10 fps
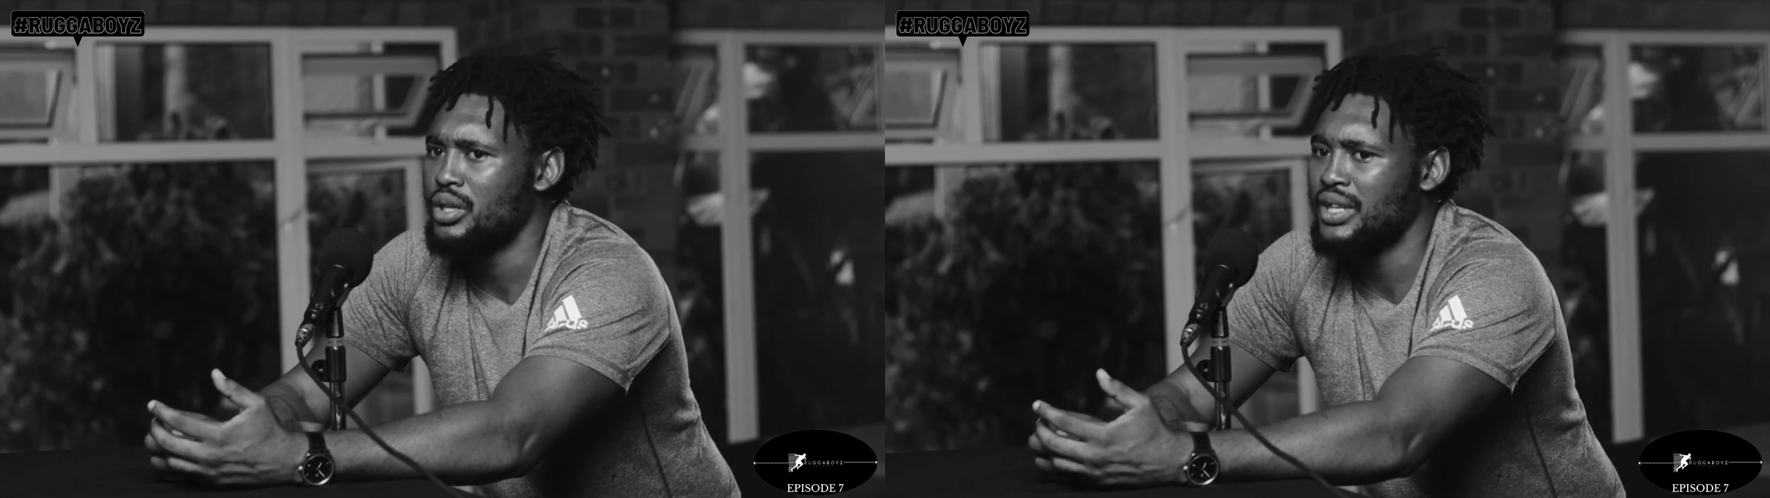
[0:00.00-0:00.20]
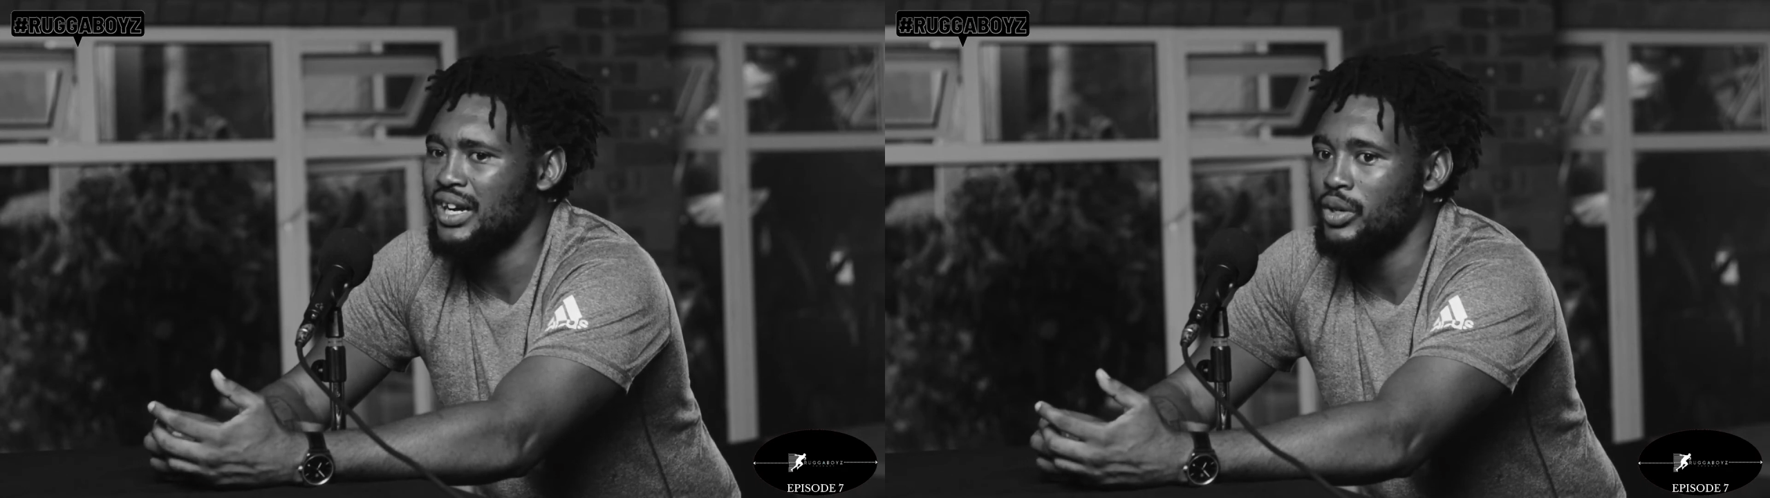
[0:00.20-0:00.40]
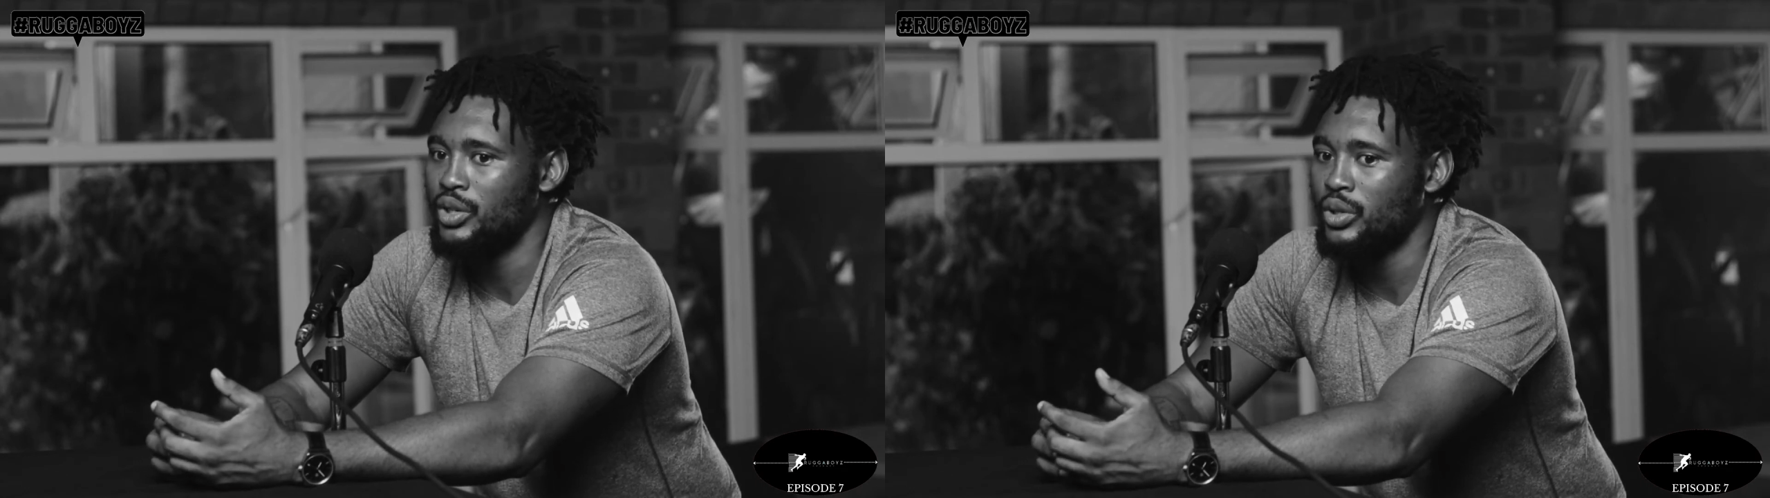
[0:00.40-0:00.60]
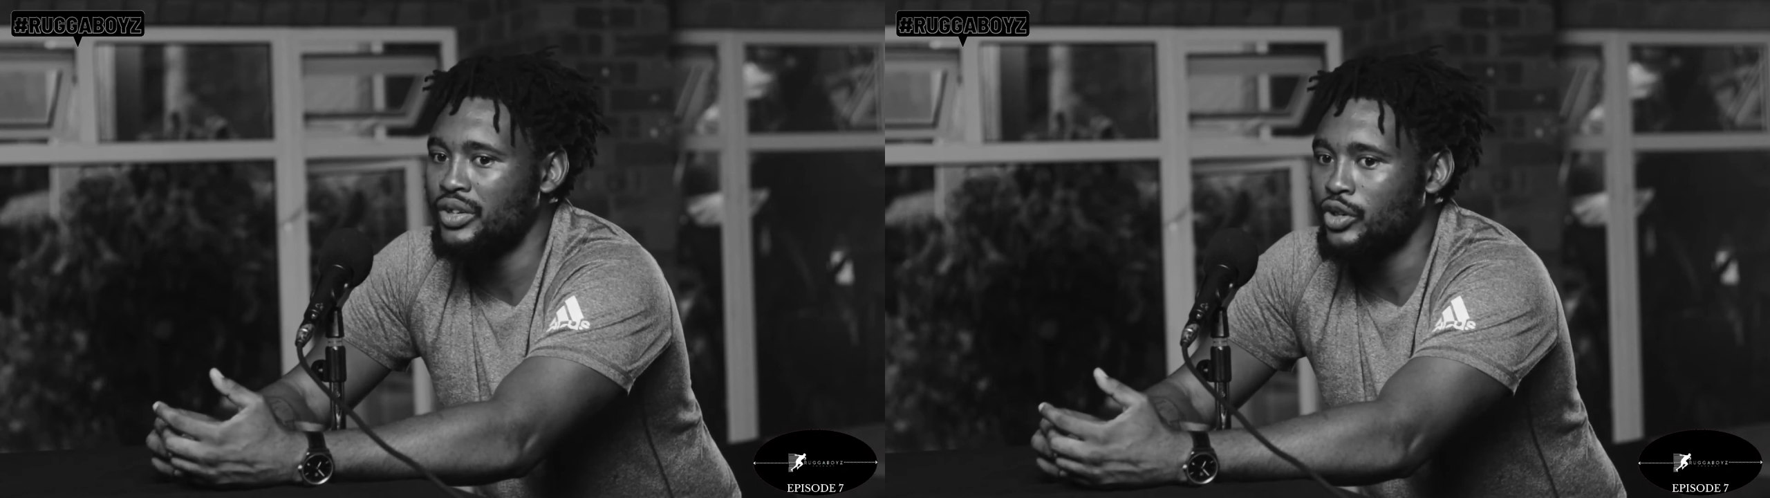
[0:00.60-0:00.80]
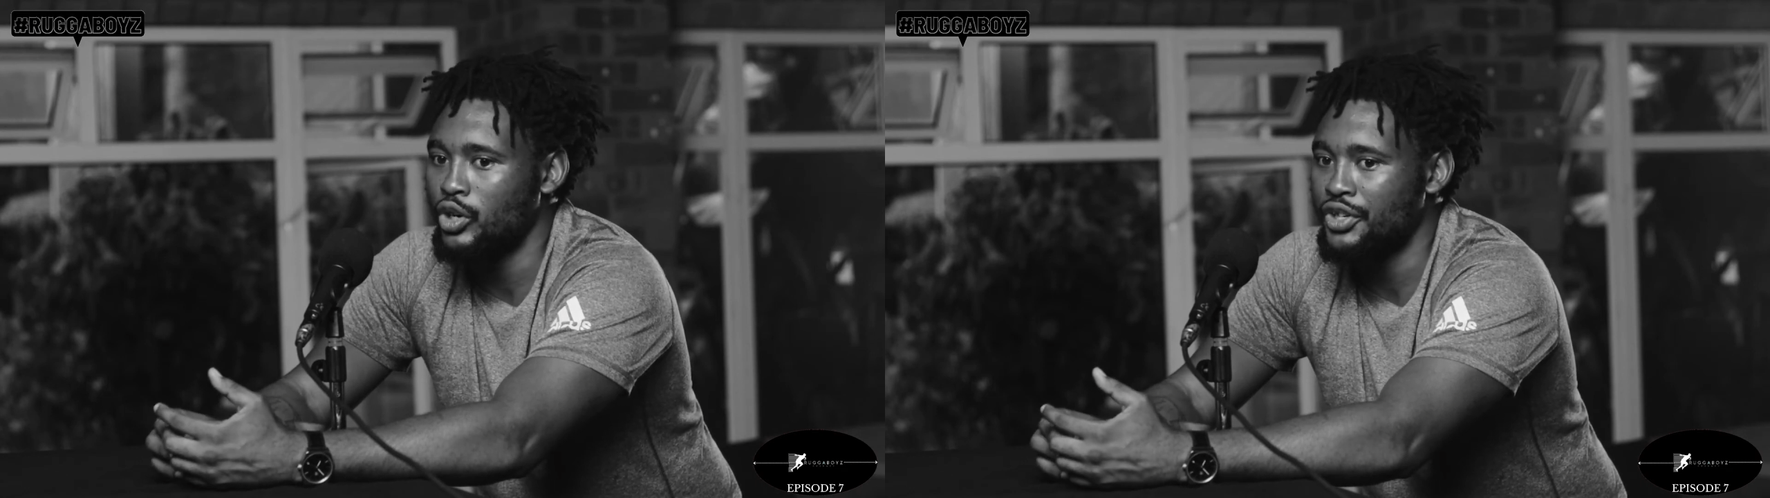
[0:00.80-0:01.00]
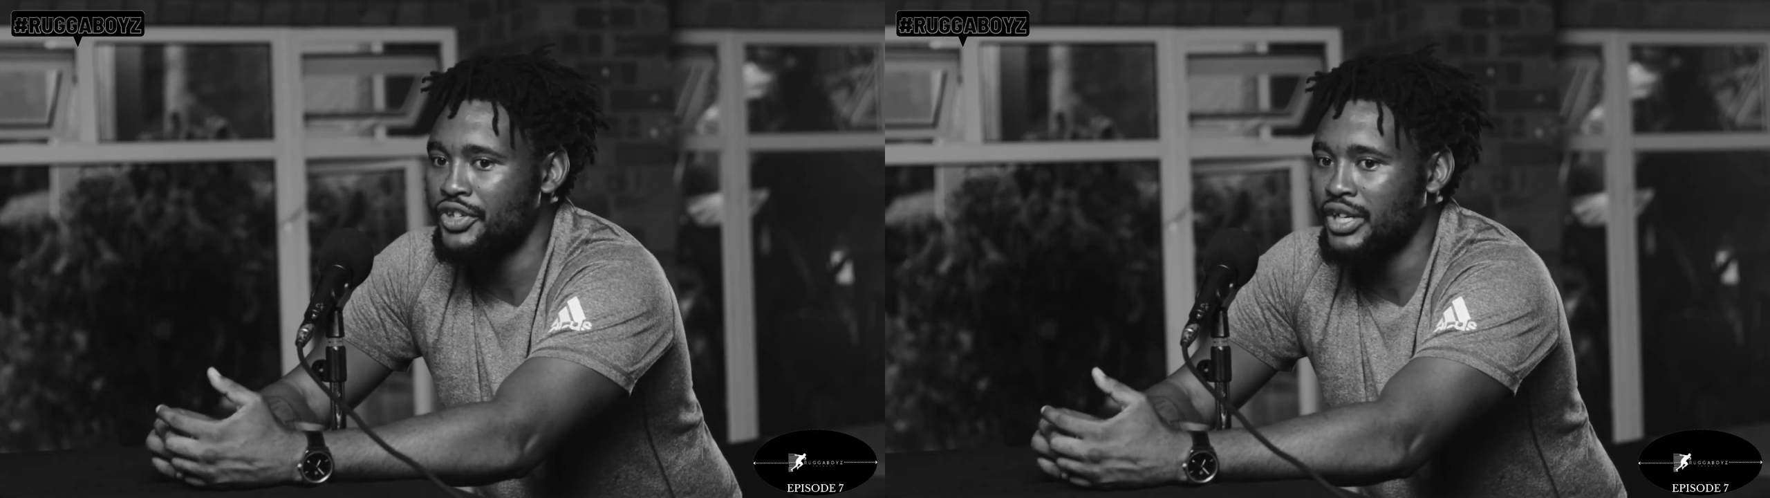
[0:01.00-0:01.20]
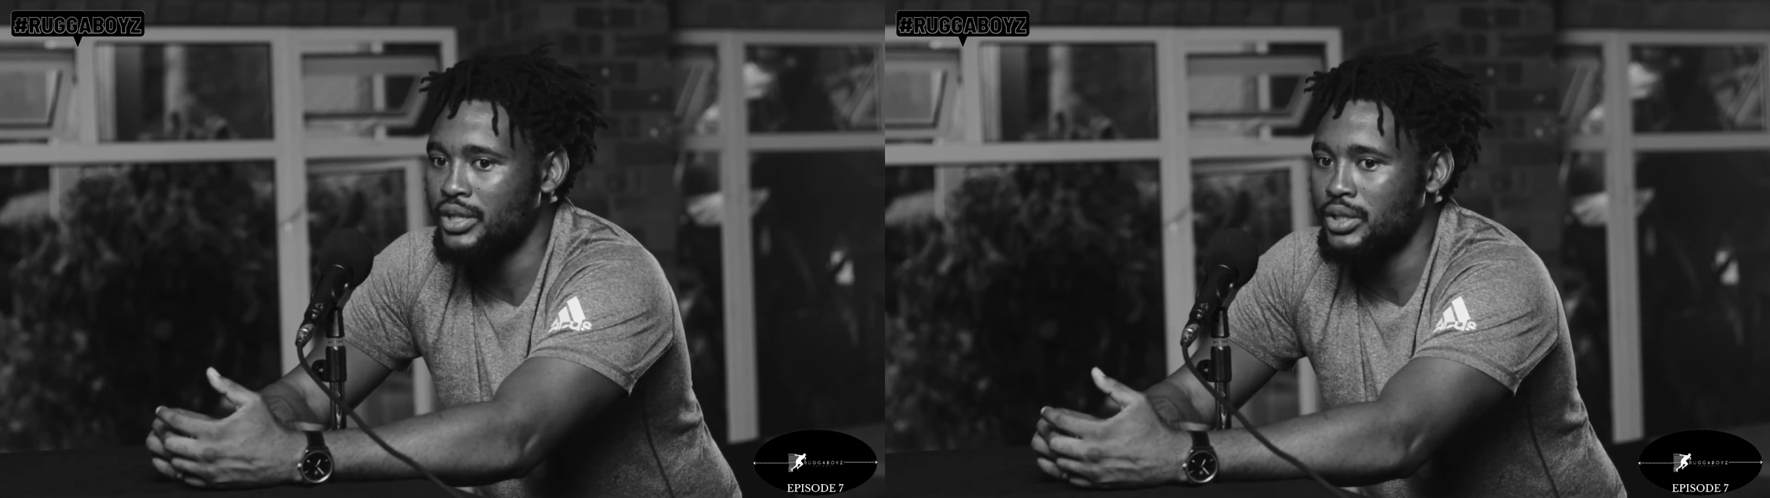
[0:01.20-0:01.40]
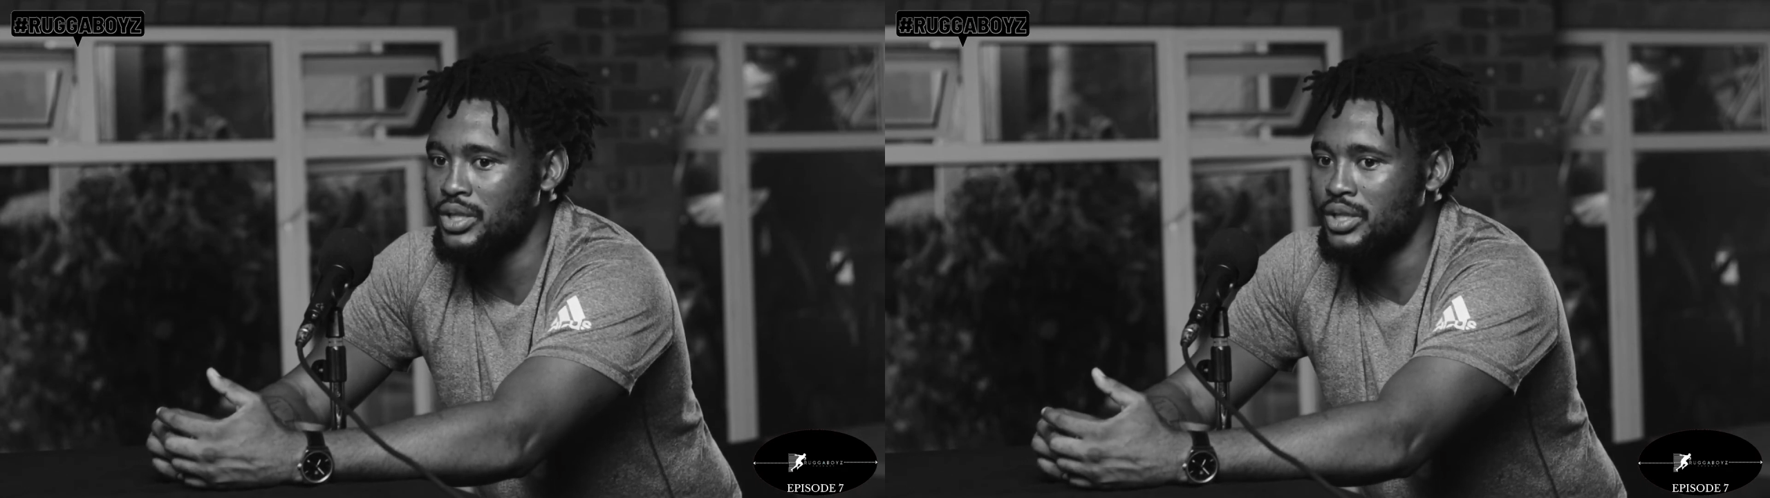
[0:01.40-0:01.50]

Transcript: Now I don't have a contract.